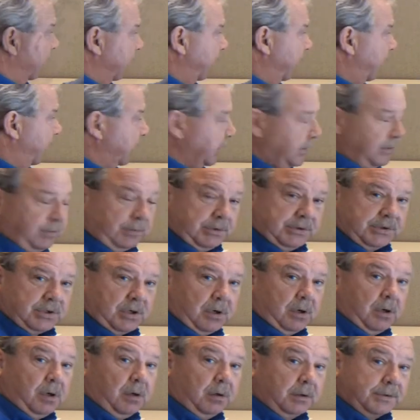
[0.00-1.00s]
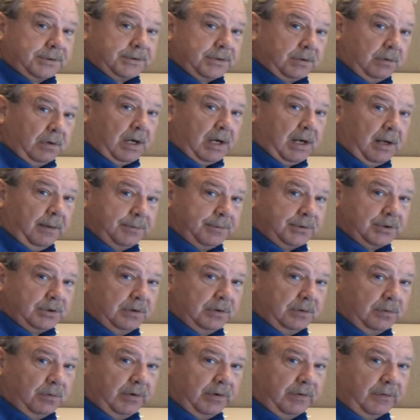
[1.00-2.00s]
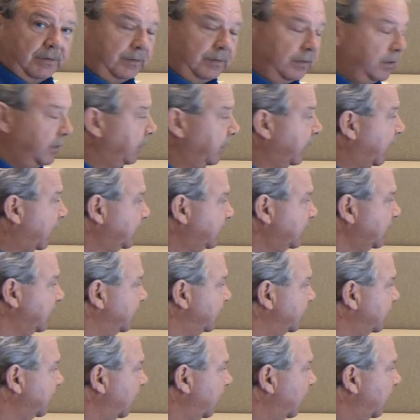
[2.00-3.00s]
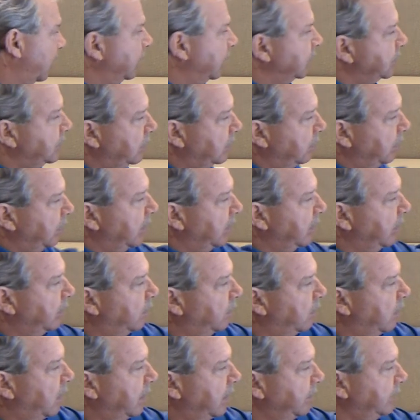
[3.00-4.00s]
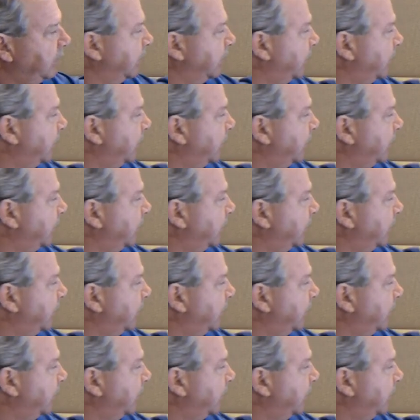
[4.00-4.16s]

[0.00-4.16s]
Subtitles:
This one's also optioned with fluorescence, so we're going to want to